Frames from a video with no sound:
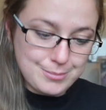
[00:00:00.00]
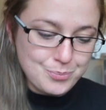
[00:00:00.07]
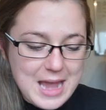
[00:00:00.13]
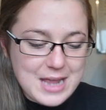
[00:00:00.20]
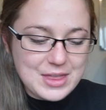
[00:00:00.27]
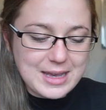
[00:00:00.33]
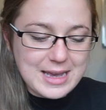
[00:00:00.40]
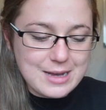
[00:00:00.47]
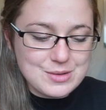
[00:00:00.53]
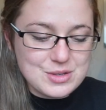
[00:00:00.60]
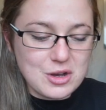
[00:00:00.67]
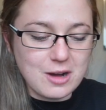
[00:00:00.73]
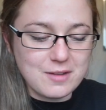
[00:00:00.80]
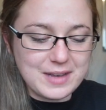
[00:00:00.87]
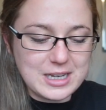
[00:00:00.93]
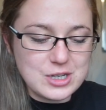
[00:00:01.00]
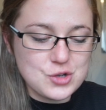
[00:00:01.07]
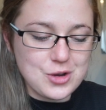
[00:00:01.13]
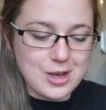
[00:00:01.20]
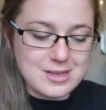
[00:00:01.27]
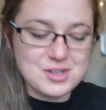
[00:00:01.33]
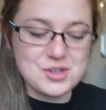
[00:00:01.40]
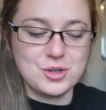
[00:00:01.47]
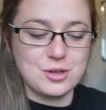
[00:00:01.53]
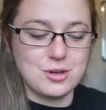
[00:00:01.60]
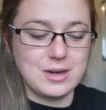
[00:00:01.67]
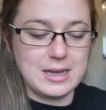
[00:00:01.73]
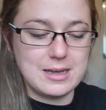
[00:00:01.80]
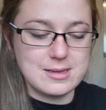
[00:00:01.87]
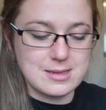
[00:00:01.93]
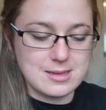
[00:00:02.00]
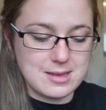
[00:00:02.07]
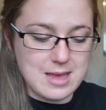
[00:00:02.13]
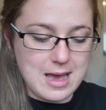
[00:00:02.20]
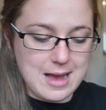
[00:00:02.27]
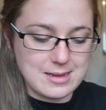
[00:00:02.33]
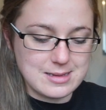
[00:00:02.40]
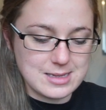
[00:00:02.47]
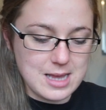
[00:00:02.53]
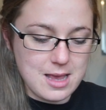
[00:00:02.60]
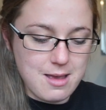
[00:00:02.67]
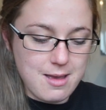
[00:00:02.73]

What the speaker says: Anything else of interest, or is that